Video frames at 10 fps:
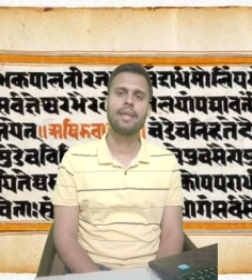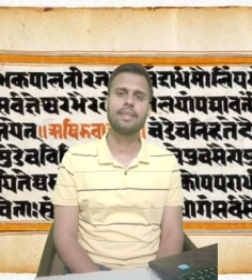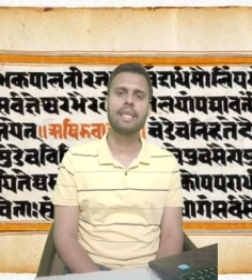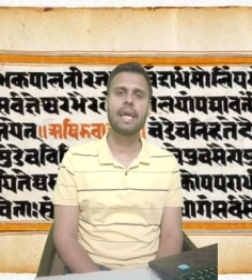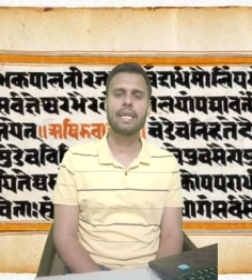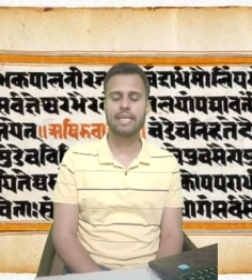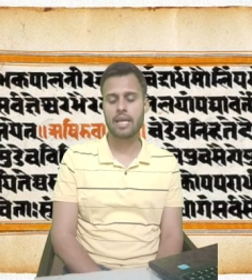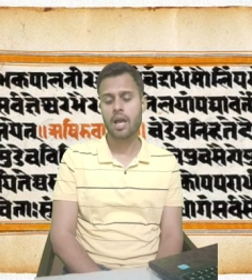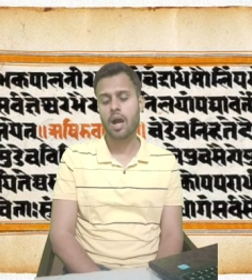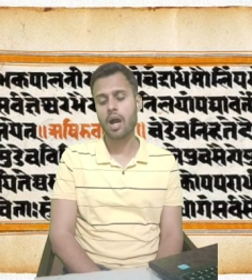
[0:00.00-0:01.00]
that
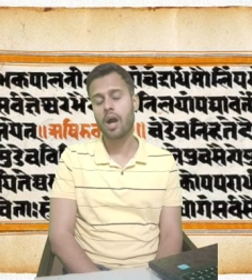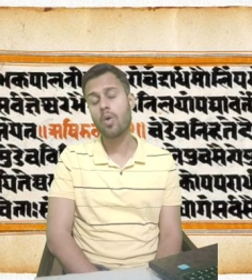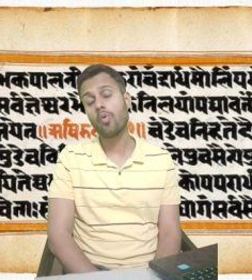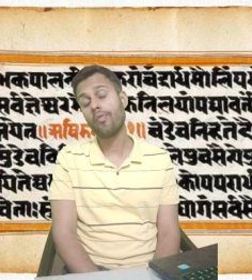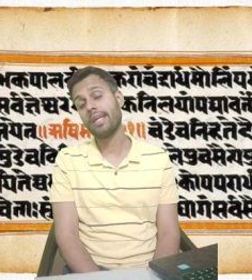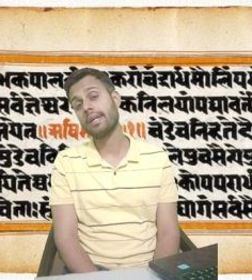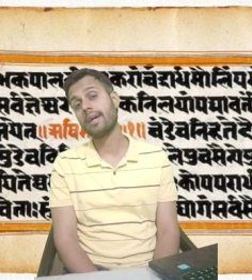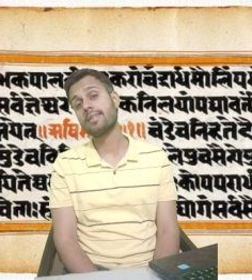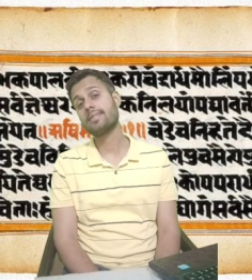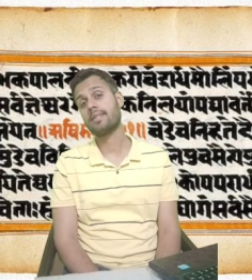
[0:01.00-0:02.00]
how
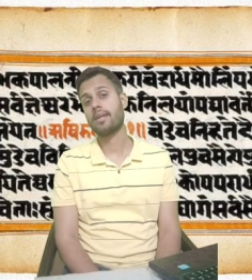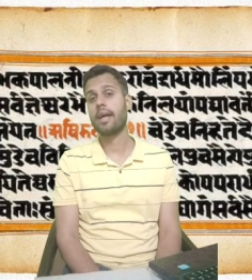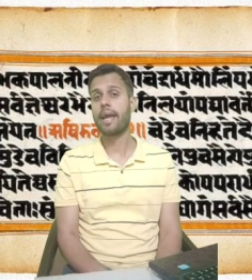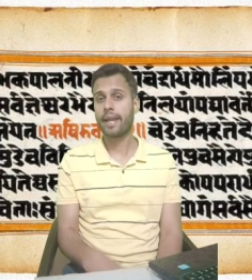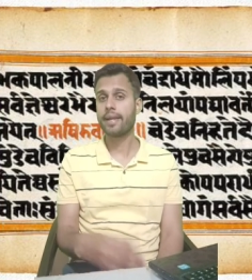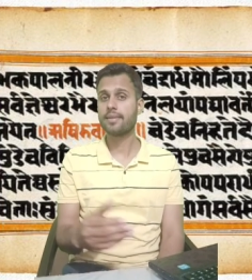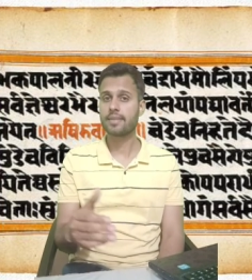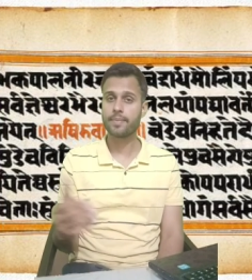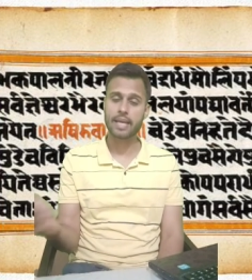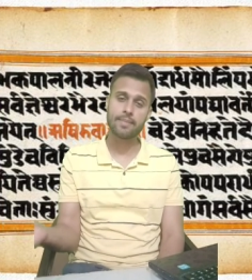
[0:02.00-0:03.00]
Vedas and
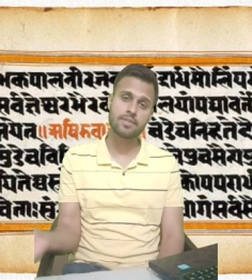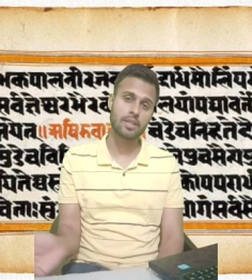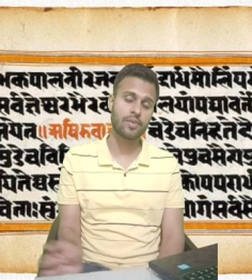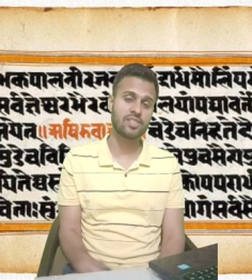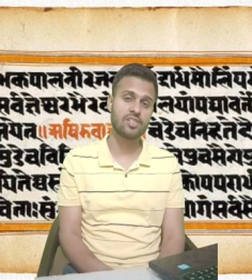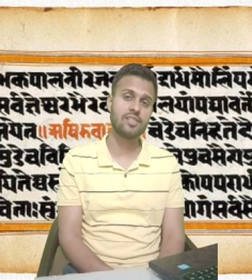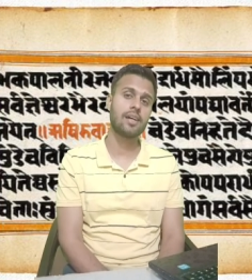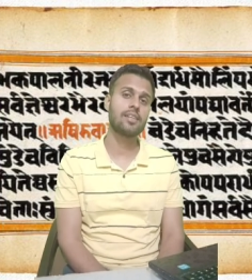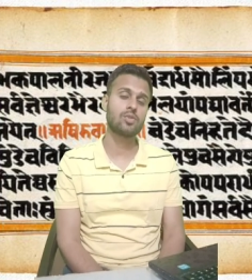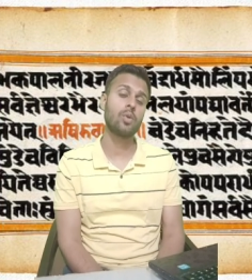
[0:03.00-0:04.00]
sometimes the question is
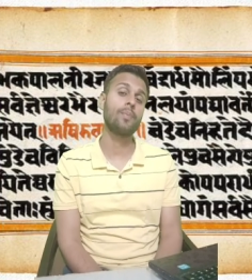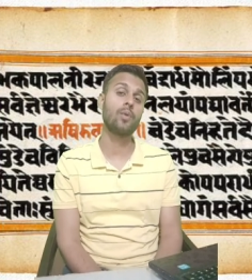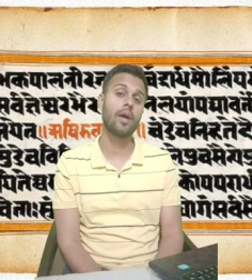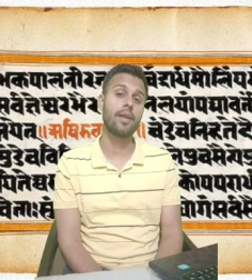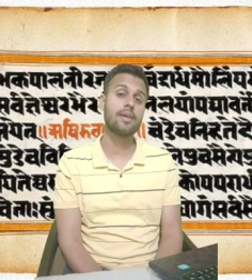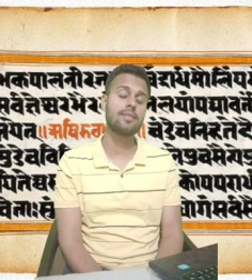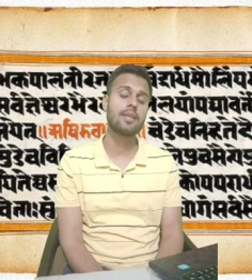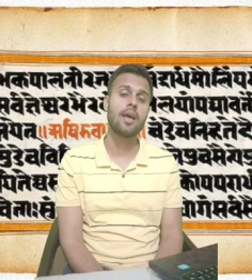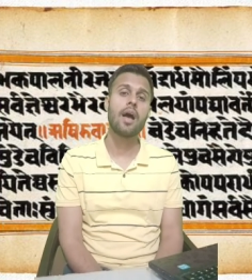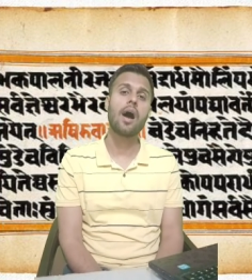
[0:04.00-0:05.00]
also on Puranas,
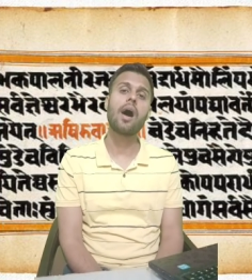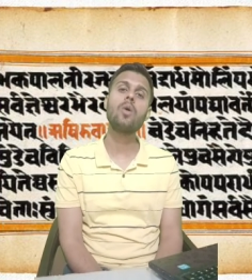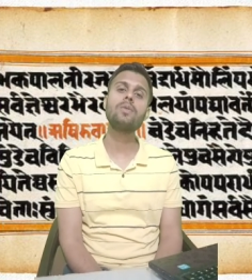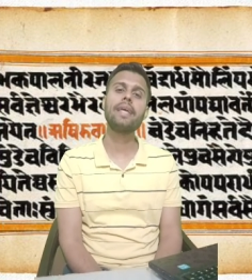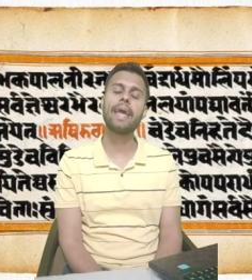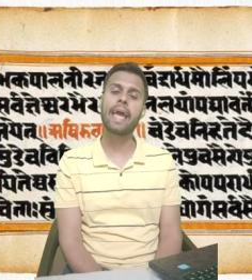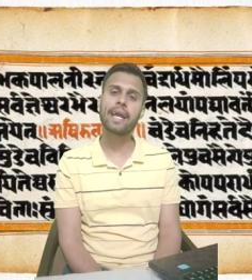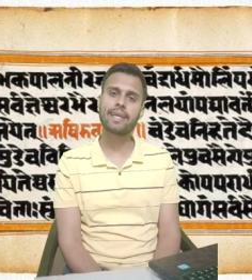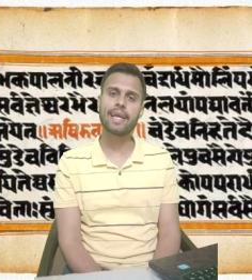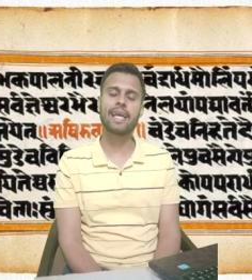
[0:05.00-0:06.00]
how they
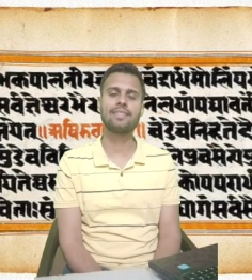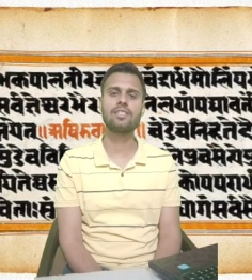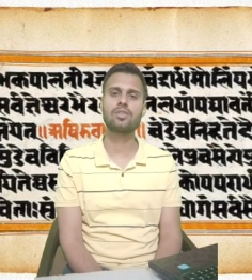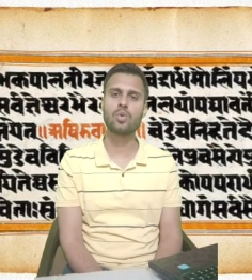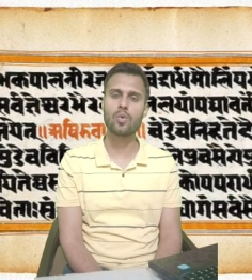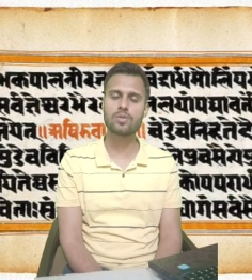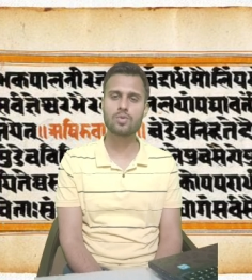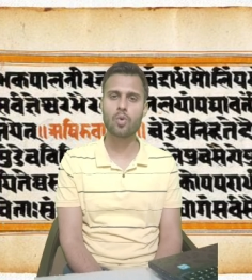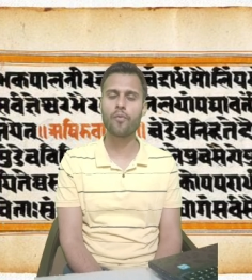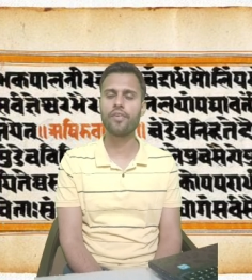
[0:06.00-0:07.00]
act as a source
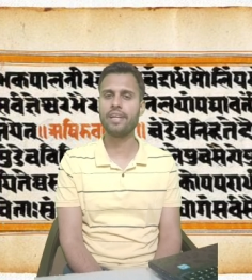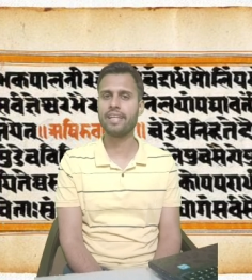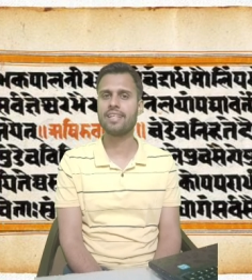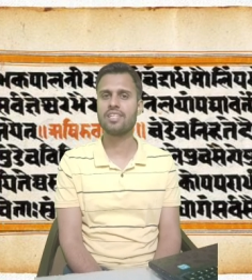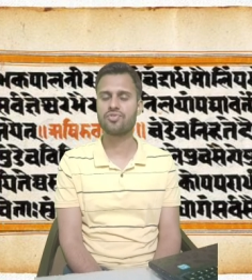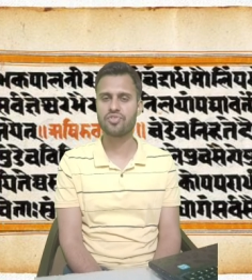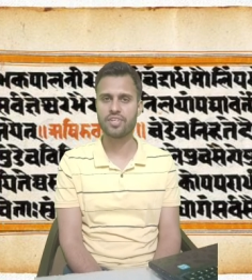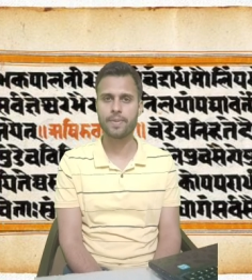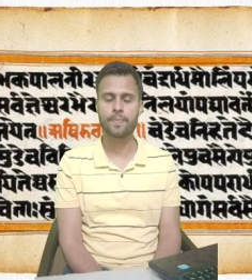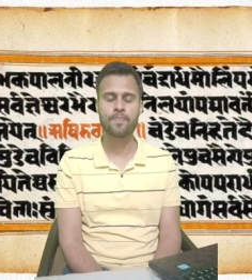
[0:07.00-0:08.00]
of Indian history.